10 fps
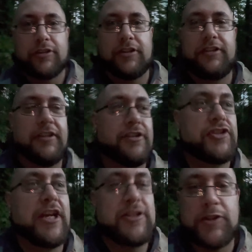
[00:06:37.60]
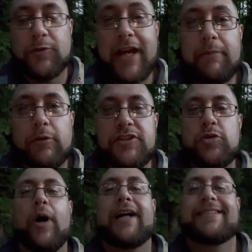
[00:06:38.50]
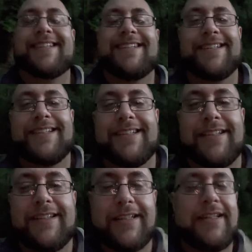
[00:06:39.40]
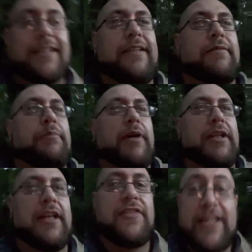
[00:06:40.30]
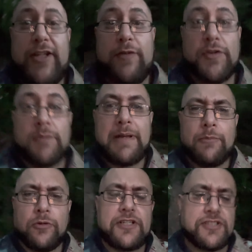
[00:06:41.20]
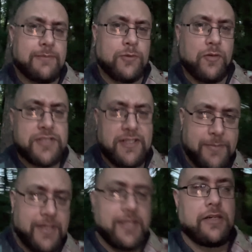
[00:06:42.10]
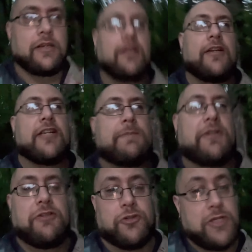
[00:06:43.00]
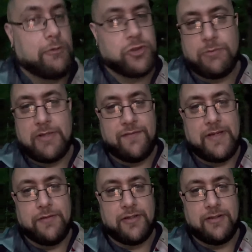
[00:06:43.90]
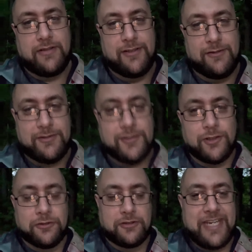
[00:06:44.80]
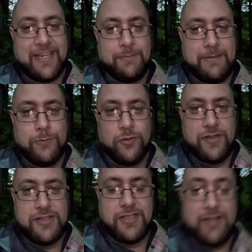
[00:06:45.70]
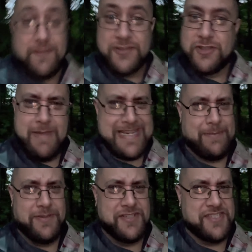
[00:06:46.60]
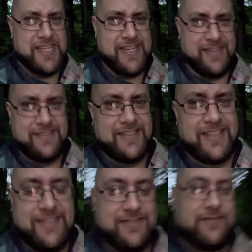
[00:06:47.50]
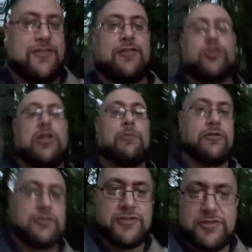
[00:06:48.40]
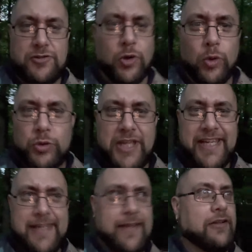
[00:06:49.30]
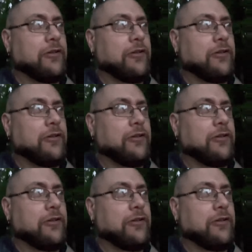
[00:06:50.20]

You can chase all the graboids you want. But thank you for the memories and the movies that you've been in, especially Tremors, one of my favorite, cult campy movies, and they're still making them to this day, Tremors, Cold Day in Hell,